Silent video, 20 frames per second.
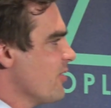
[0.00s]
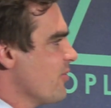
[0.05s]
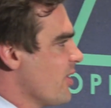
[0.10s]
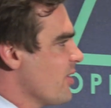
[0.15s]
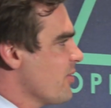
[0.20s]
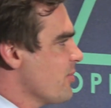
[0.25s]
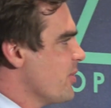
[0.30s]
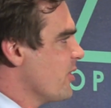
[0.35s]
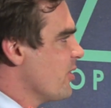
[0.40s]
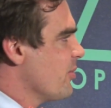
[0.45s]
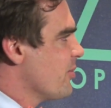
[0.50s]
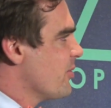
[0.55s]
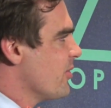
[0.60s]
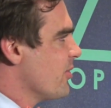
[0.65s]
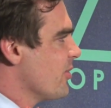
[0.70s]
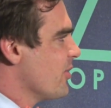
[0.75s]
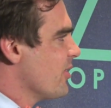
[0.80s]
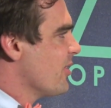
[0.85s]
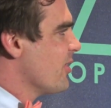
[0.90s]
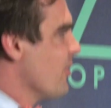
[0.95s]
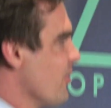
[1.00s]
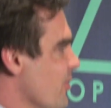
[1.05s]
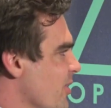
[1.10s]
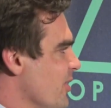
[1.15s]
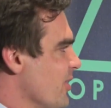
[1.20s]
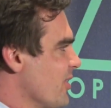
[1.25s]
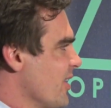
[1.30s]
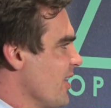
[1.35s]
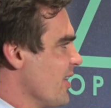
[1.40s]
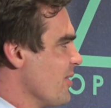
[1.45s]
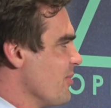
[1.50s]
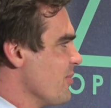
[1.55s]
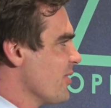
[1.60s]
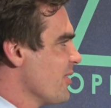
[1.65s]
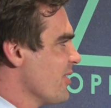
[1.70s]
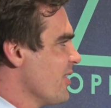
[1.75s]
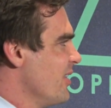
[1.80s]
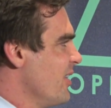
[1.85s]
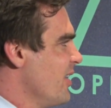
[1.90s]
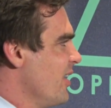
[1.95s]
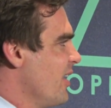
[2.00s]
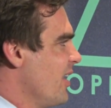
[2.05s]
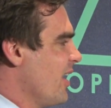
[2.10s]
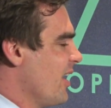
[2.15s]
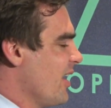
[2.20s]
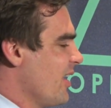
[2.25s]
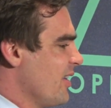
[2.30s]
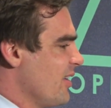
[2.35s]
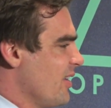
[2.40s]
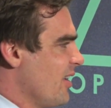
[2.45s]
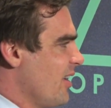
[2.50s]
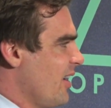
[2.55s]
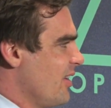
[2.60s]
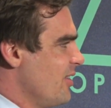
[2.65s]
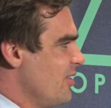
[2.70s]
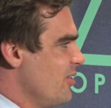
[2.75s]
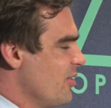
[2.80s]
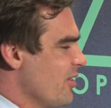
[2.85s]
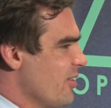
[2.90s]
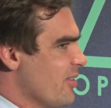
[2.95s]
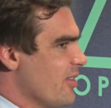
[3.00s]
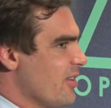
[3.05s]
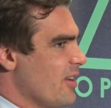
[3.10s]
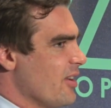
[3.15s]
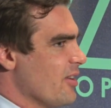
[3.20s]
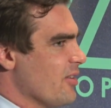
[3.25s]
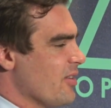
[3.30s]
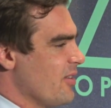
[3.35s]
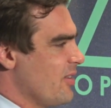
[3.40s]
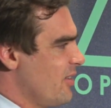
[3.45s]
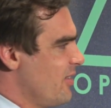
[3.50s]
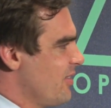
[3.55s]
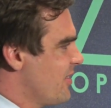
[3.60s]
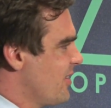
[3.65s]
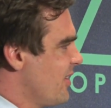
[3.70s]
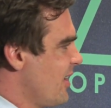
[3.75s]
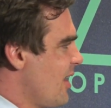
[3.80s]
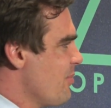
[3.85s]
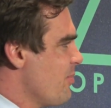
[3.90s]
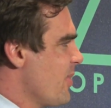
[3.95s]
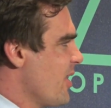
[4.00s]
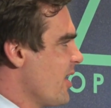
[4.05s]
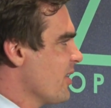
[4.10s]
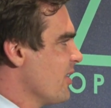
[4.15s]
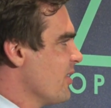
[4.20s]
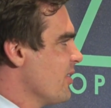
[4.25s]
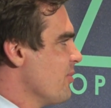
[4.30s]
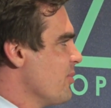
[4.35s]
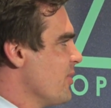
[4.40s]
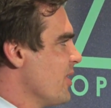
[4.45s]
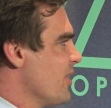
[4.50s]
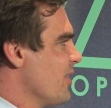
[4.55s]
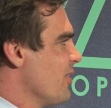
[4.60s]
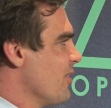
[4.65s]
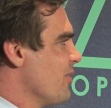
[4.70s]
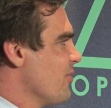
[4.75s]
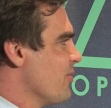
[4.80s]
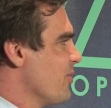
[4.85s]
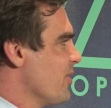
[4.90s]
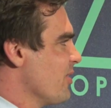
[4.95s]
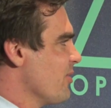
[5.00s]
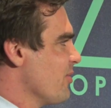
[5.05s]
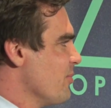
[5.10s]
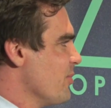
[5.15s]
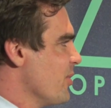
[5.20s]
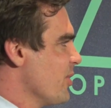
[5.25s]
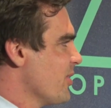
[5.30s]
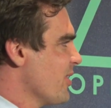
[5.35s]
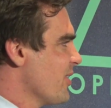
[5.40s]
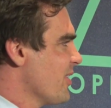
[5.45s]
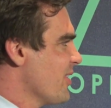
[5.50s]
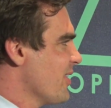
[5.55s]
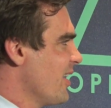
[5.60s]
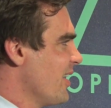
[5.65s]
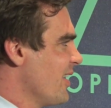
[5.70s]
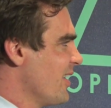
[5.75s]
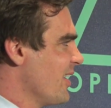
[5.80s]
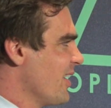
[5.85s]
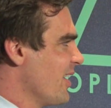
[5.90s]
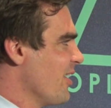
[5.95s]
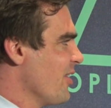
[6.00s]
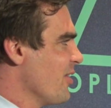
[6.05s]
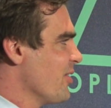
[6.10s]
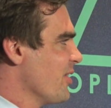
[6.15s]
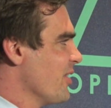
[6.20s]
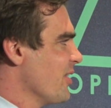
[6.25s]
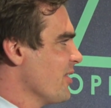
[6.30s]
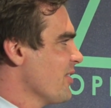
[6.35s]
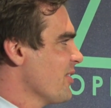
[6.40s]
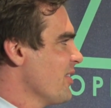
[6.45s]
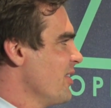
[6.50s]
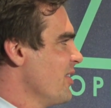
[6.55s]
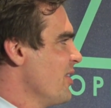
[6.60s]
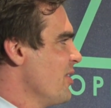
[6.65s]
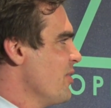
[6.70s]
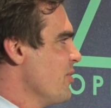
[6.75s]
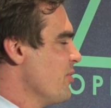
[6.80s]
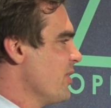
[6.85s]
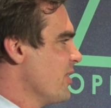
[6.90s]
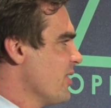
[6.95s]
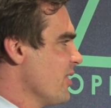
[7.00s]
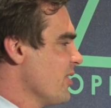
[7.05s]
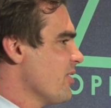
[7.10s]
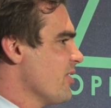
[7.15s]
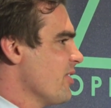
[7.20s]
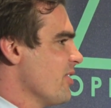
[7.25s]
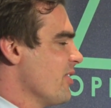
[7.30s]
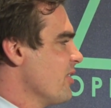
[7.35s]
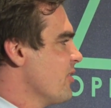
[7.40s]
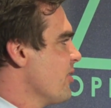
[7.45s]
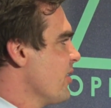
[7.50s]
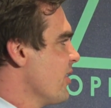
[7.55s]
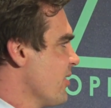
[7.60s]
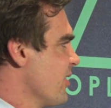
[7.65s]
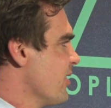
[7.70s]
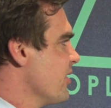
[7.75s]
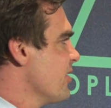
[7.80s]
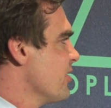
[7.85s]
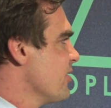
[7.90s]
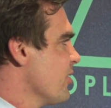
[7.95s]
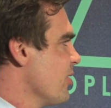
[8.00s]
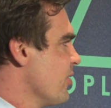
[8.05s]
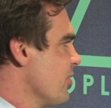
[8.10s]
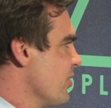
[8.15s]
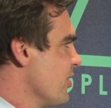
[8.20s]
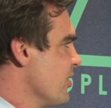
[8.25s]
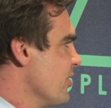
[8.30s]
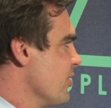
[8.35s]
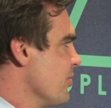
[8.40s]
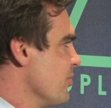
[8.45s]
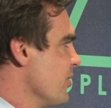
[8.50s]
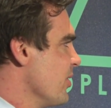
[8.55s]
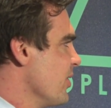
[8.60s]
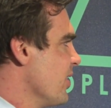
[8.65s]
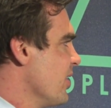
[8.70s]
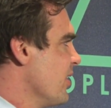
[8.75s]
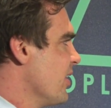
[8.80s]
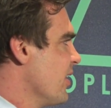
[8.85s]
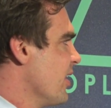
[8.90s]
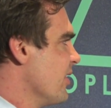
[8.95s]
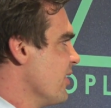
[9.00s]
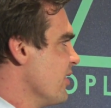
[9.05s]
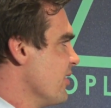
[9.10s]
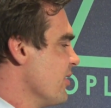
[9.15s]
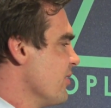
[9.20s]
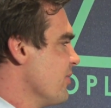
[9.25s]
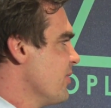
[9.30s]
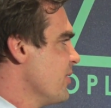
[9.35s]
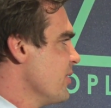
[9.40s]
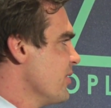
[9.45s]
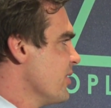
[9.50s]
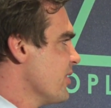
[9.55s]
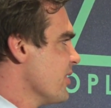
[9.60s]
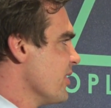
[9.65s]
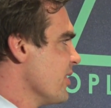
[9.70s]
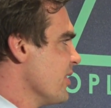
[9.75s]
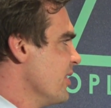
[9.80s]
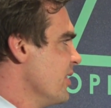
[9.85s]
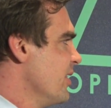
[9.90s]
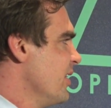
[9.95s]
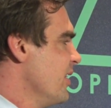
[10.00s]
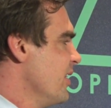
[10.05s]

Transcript: investment opportunity of all time. And, and you're sitting slap bang in the middle of one of the most exciting areas, which is the transition to a renewable energy future.